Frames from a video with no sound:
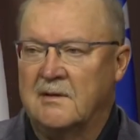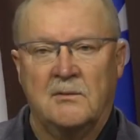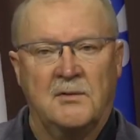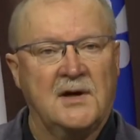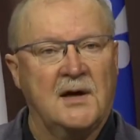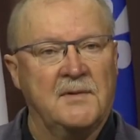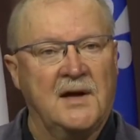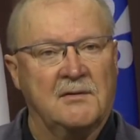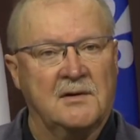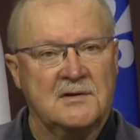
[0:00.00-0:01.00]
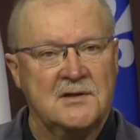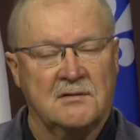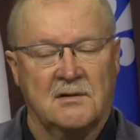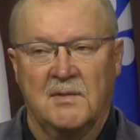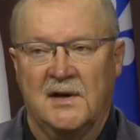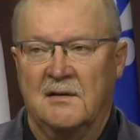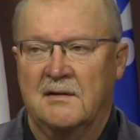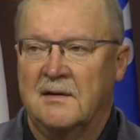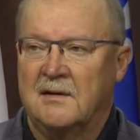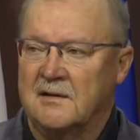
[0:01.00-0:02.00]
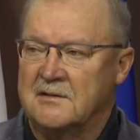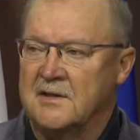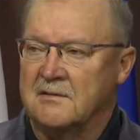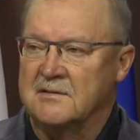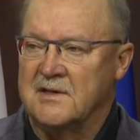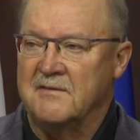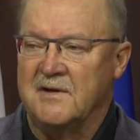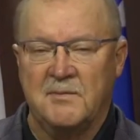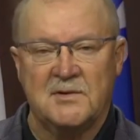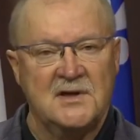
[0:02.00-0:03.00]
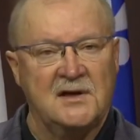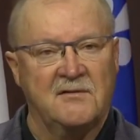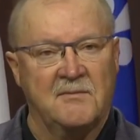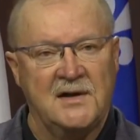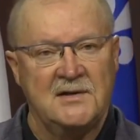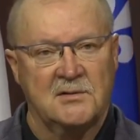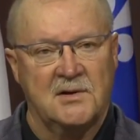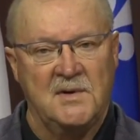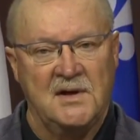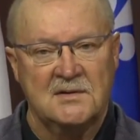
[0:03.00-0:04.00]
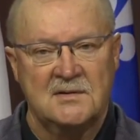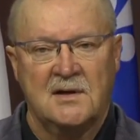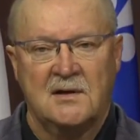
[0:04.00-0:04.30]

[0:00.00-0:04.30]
would come down considerably. Consider 70% of my soybeans